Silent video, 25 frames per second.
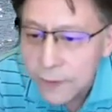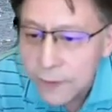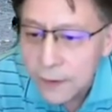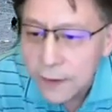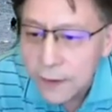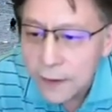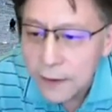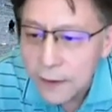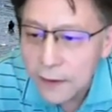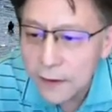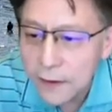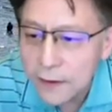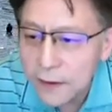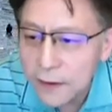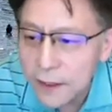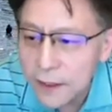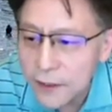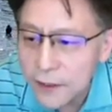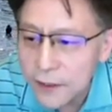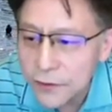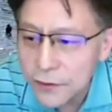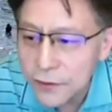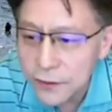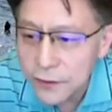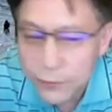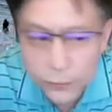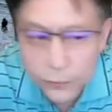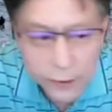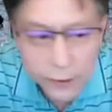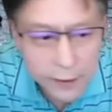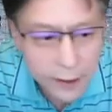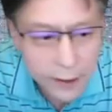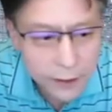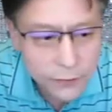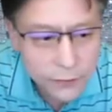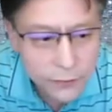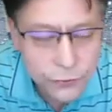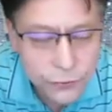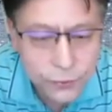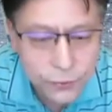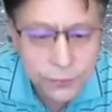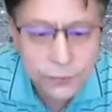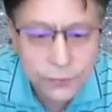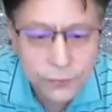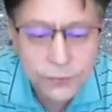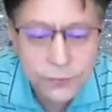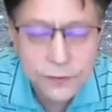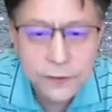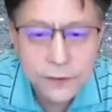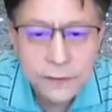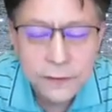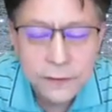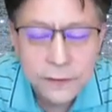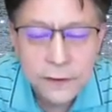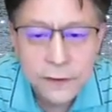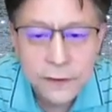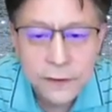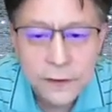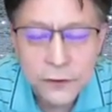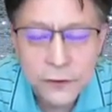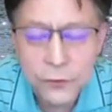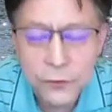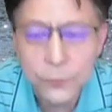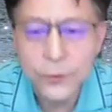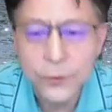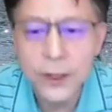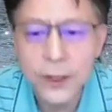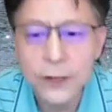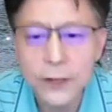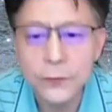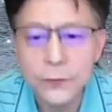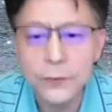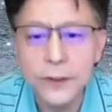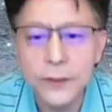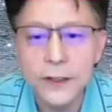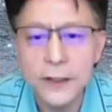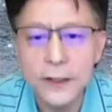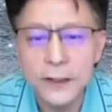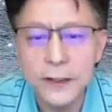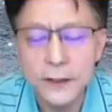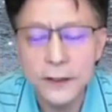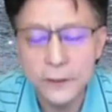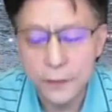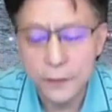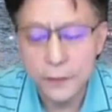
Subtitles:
in internationally renowned journals. So we are really